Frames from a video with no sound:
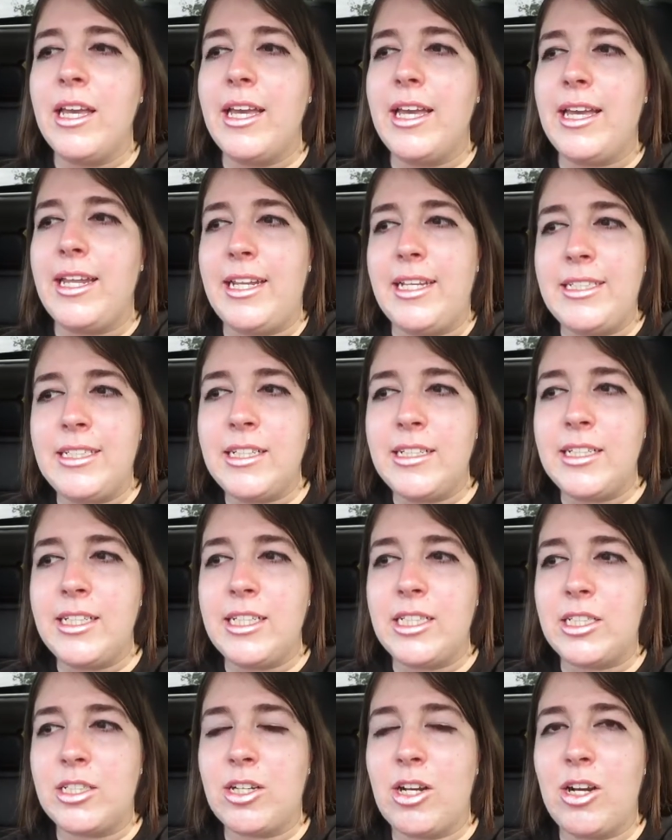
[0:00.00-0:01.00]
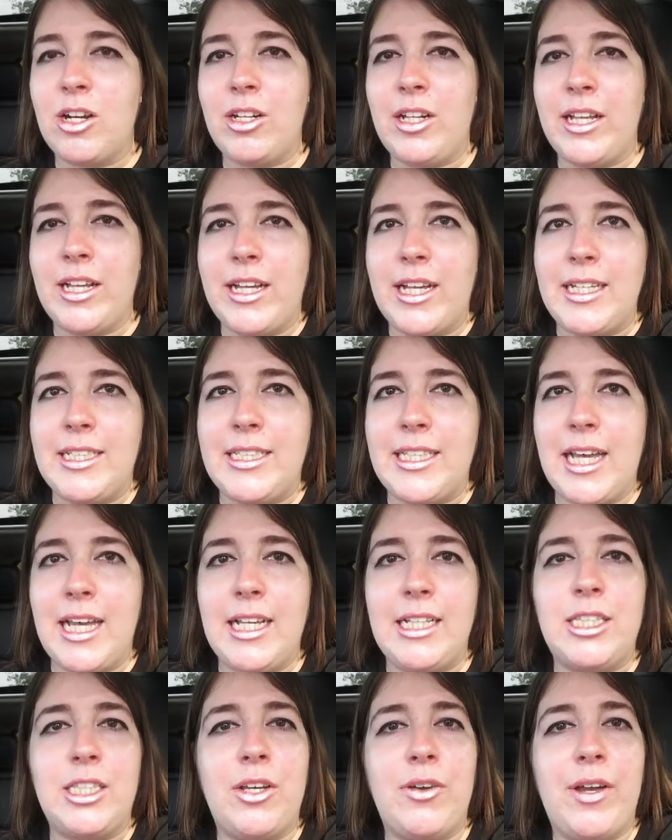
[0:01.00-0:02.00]
It is a leased car, like I
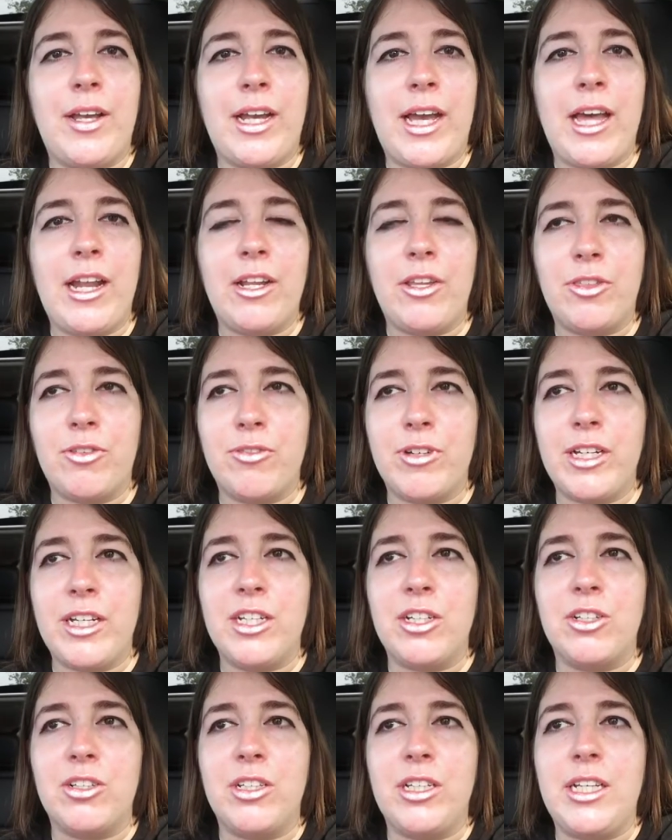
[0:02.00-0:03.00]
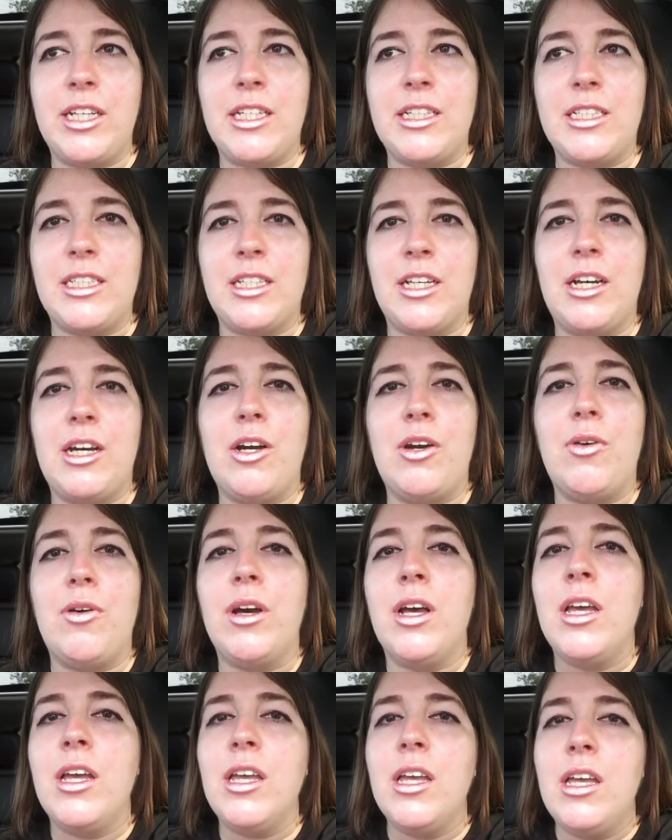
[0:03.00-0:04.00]
said, so I got a three-year lease, so
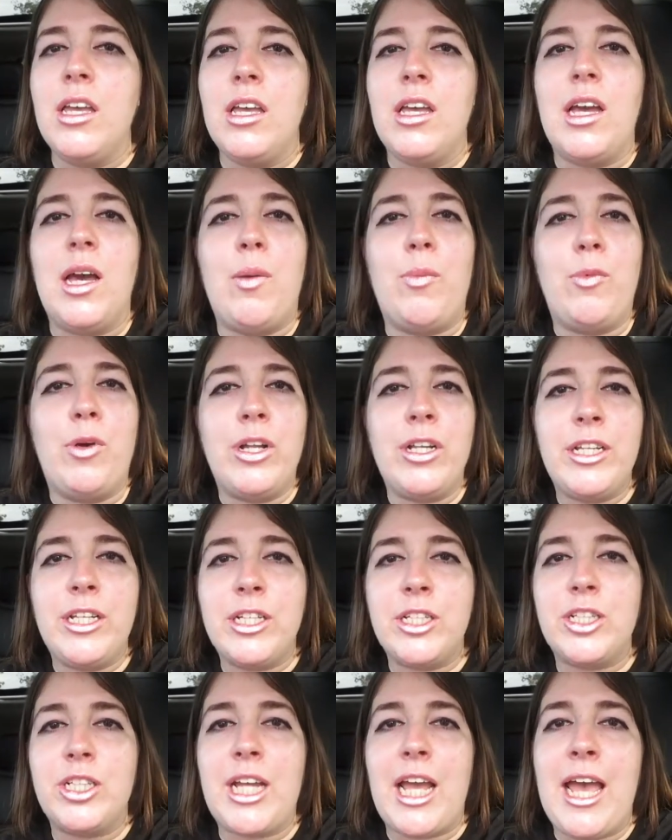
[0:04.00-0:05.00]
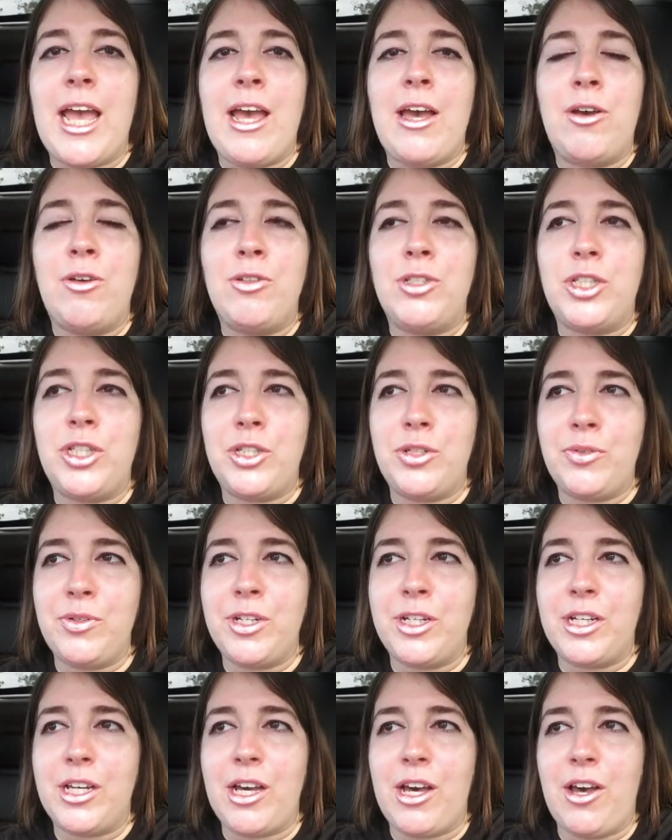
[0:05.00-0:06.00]
I'm one year down, two
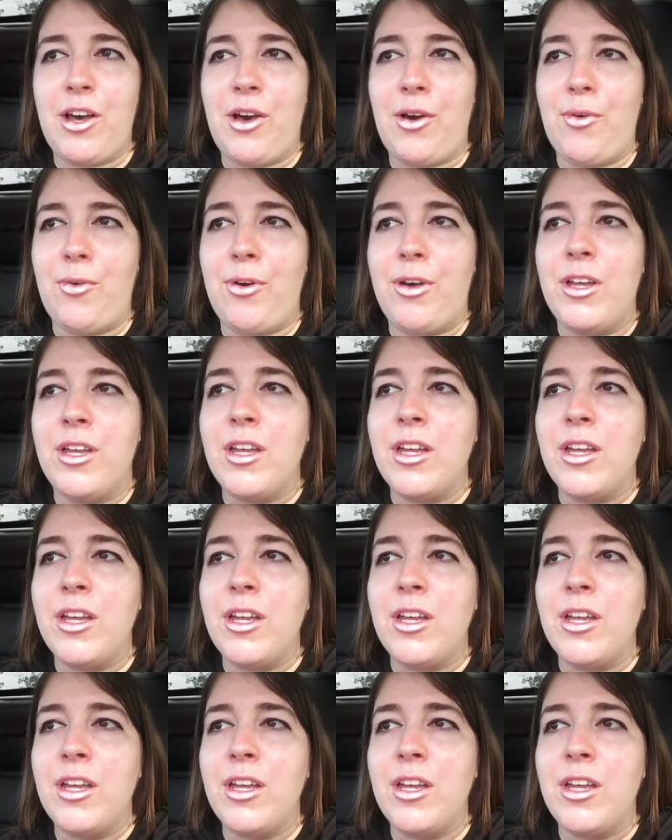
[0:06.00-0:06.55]
to go.